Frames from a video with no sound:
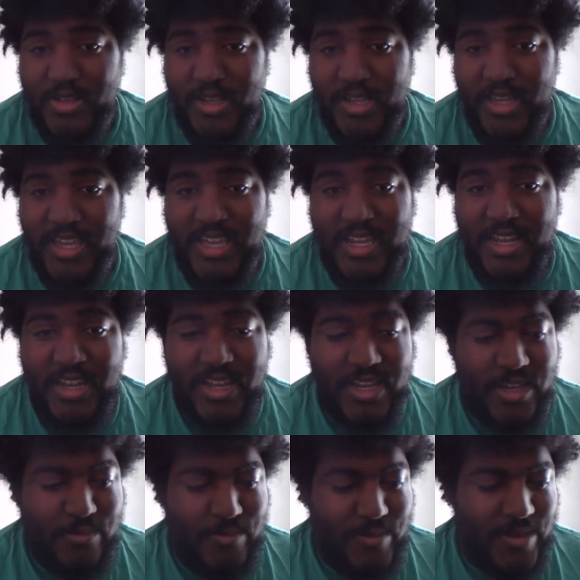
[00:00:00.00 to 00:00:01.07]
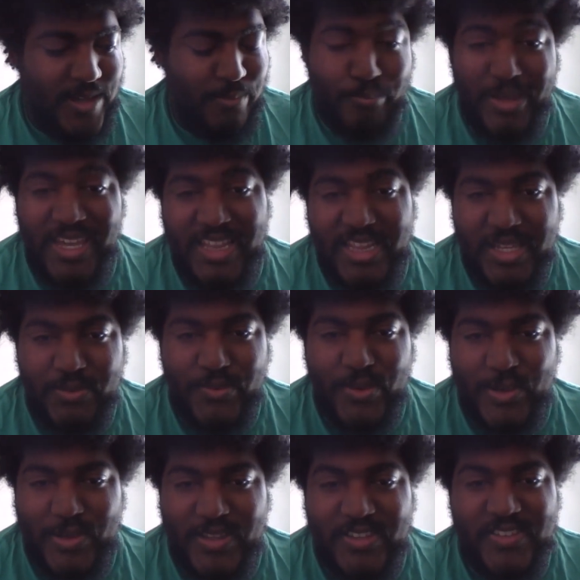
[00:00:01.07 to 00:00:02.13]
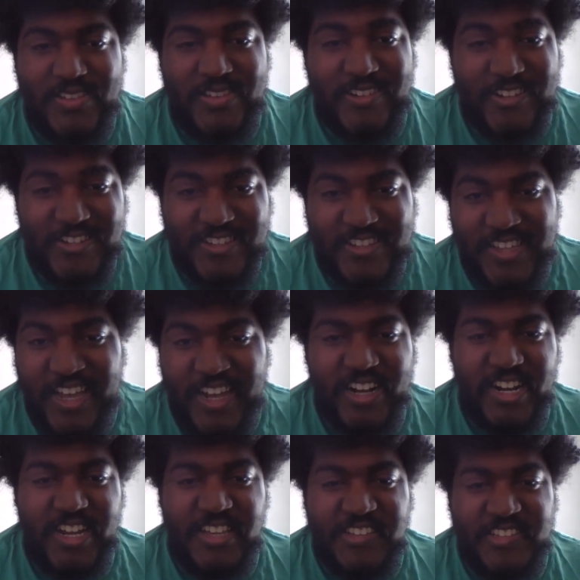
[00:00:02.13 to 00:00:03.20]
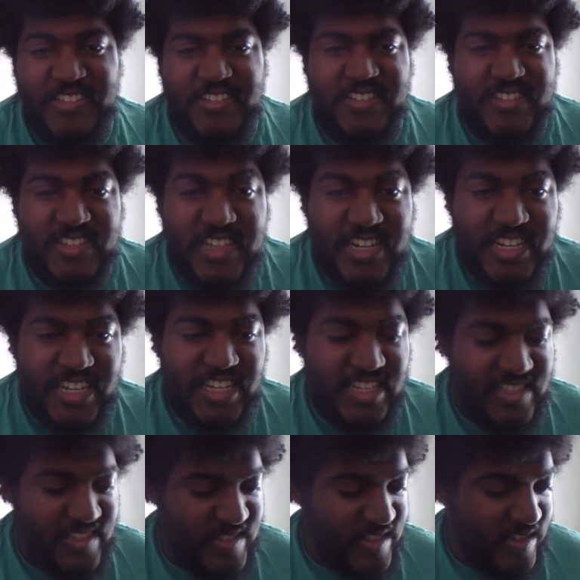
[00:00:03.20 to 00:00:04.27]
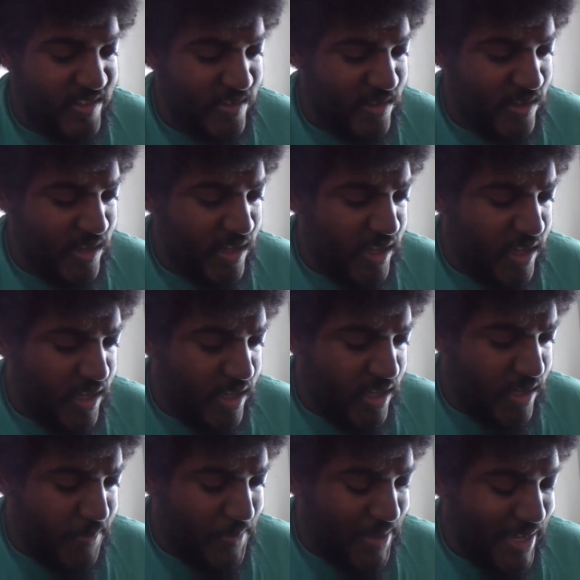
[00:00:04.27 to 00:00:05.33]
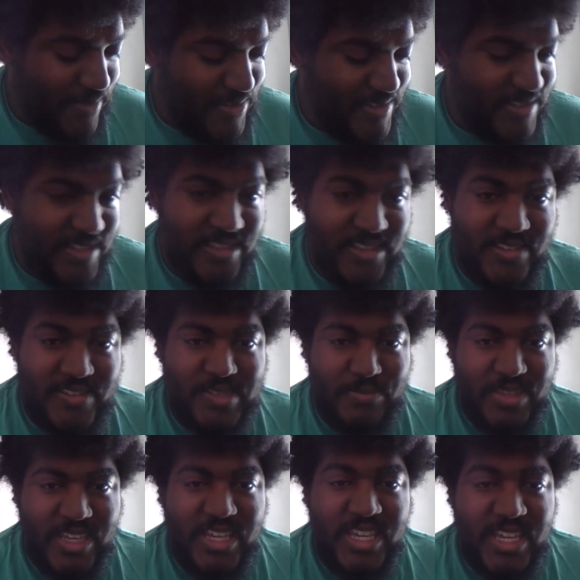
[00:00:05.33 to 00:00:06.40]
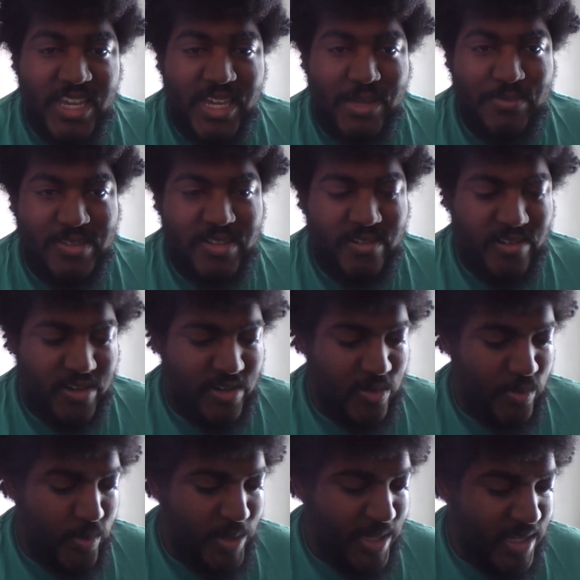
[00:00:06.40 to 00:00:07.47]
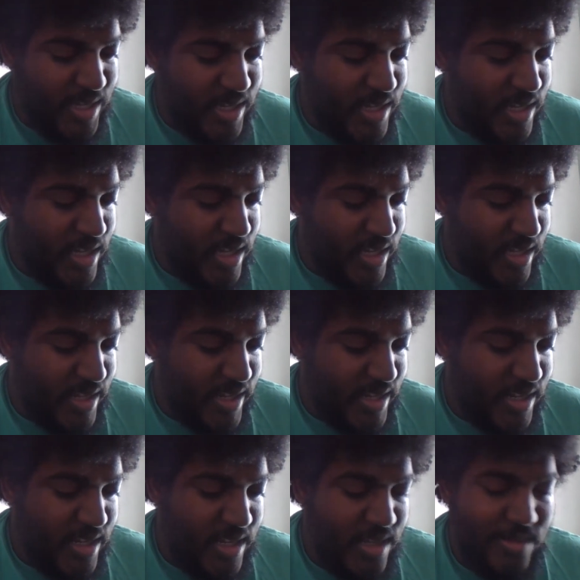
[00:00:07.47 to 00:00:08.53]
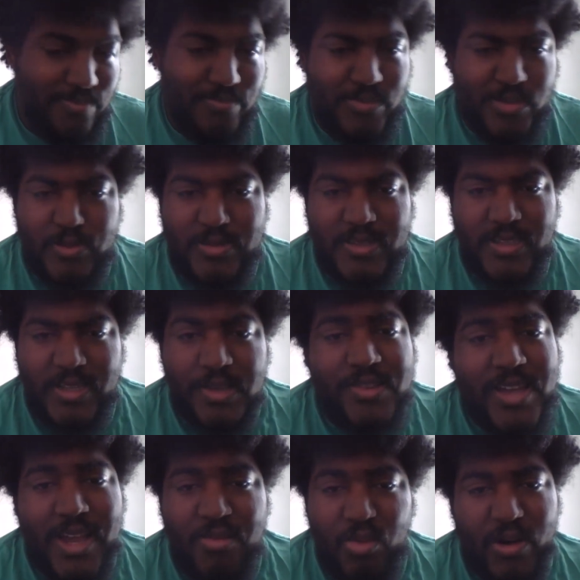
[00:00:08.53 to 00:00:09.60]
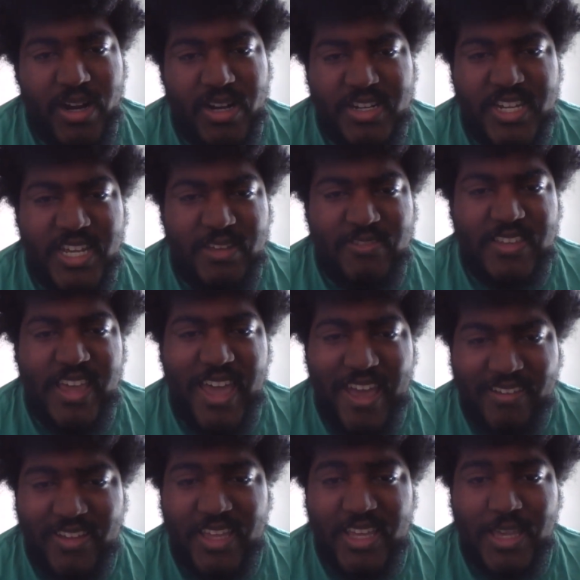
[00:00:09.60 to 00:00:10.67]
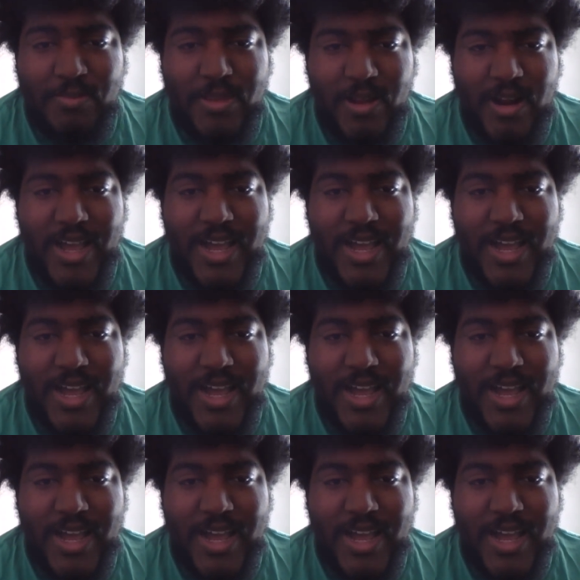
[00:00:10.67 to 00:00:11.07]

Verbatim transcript: again, um, I mainly focus on Saturdays and Sundays. So, um, obviously, there's some key games during the week that most of the top ranked teams have to keep their